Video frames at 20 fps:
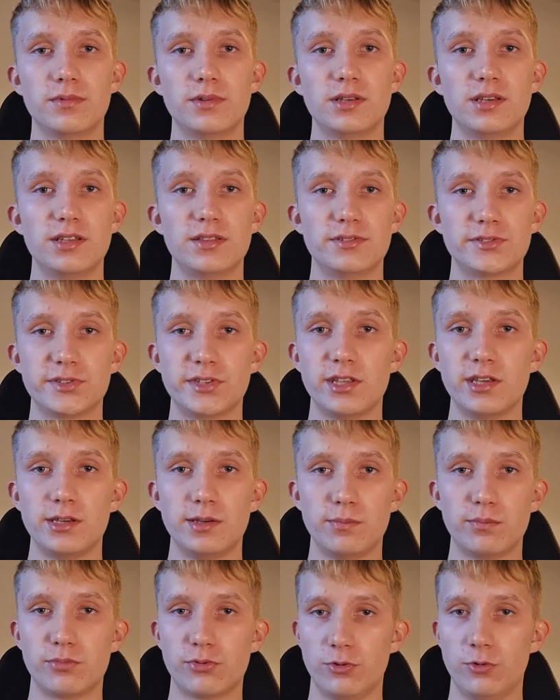It's the
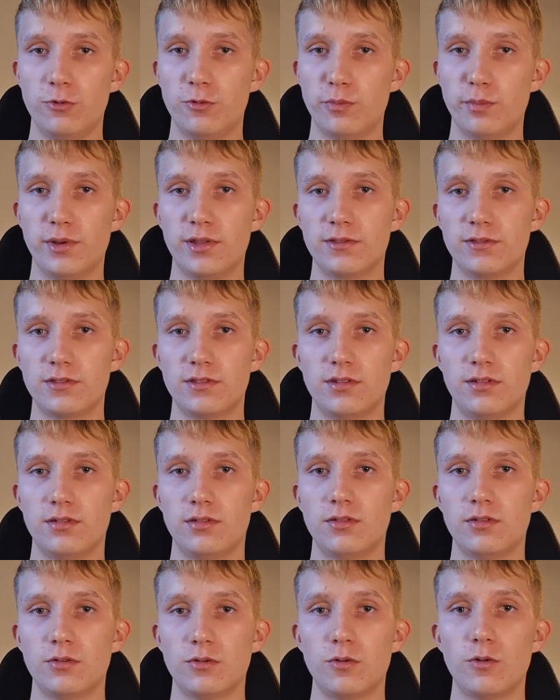improvement
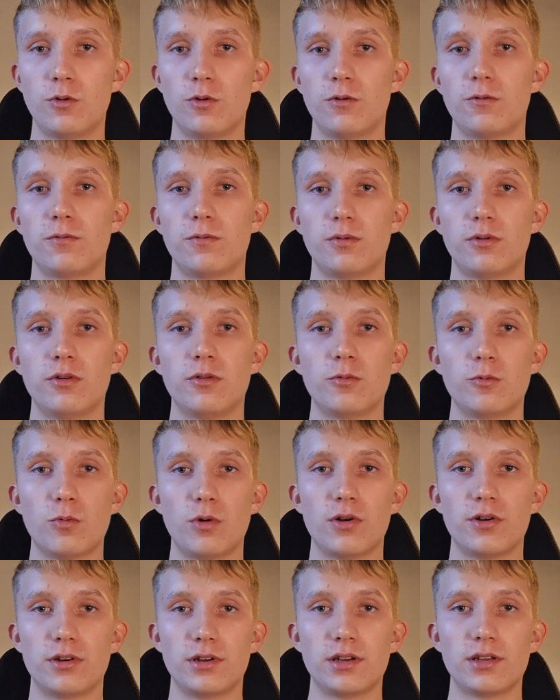of
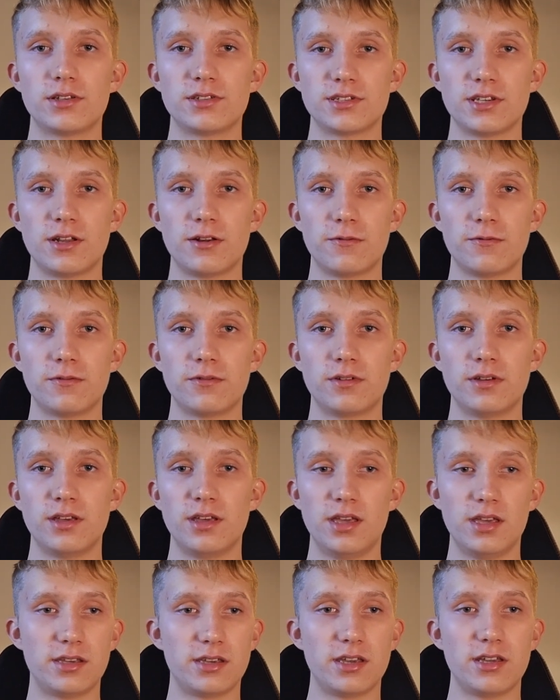oneself,
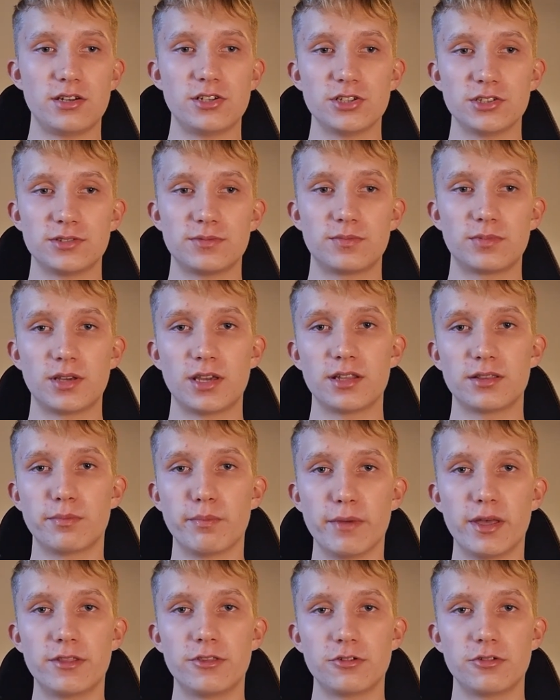aka just get
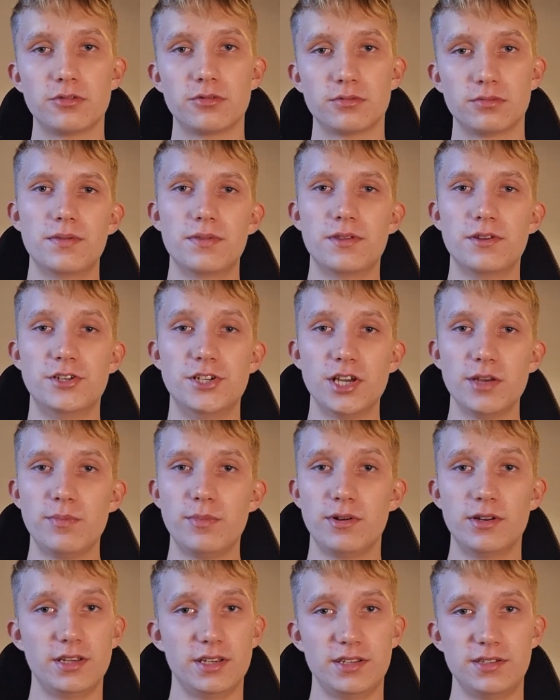better. The
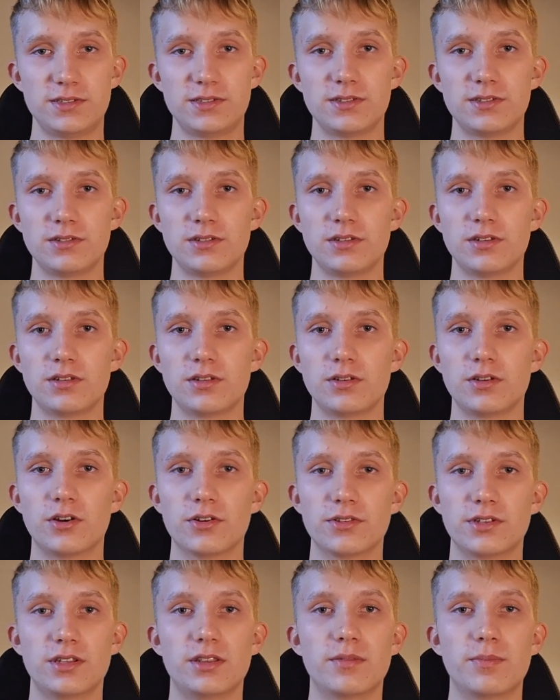Japanese
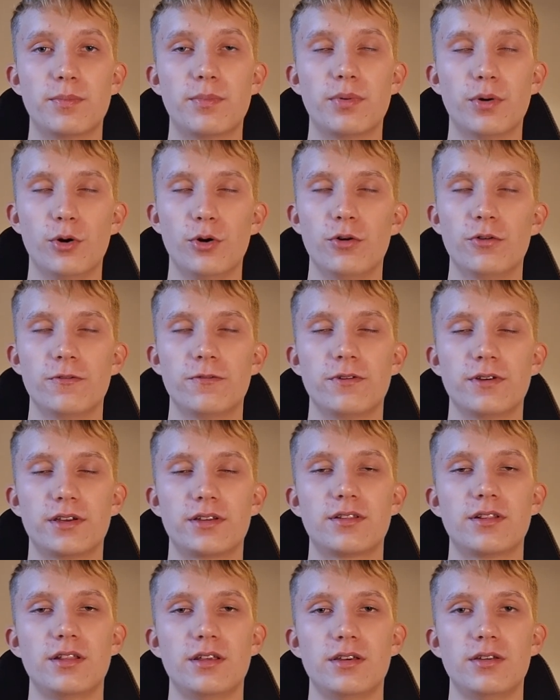got it
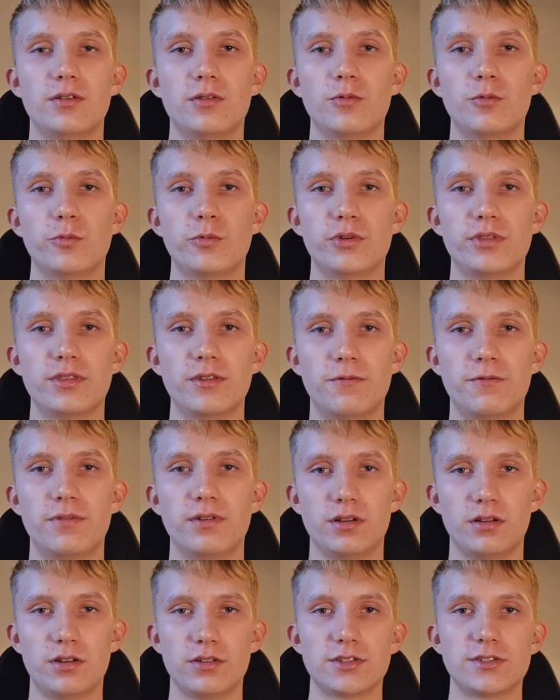perfectly with the
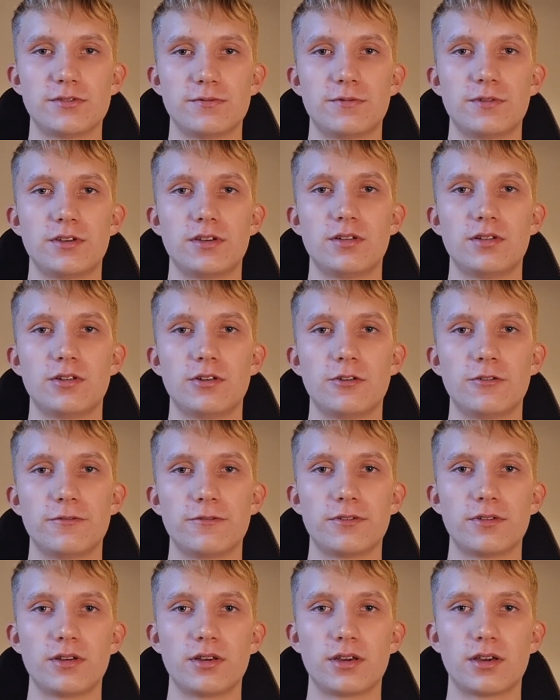philosophy
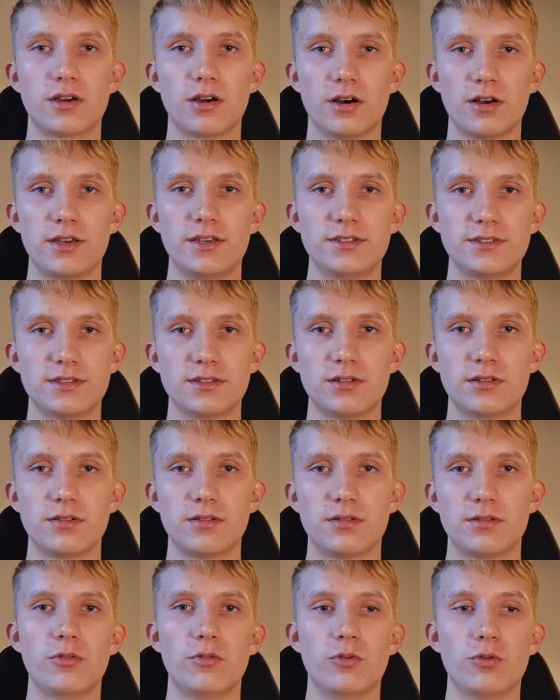of Kaizen,
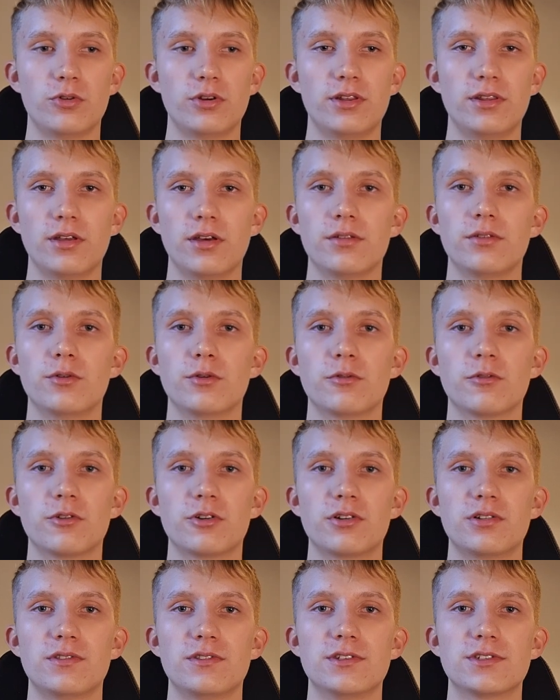or in other
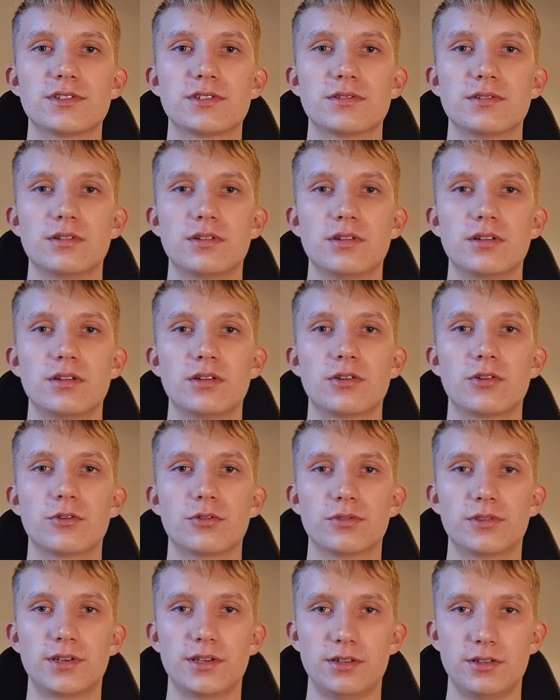words,
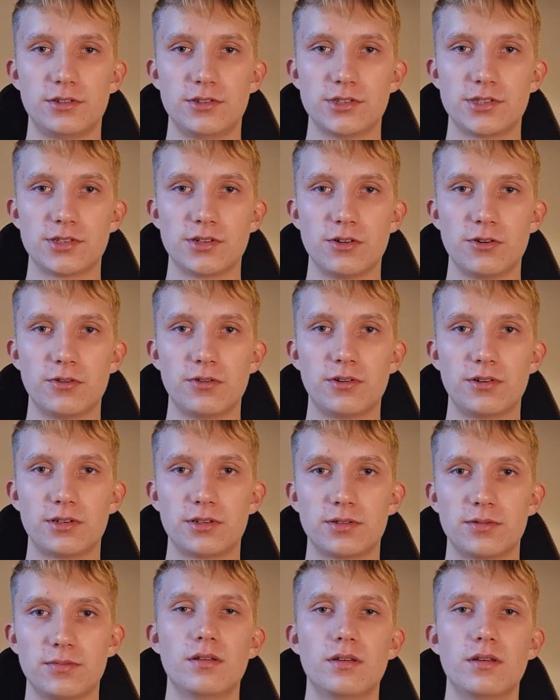continuous learning.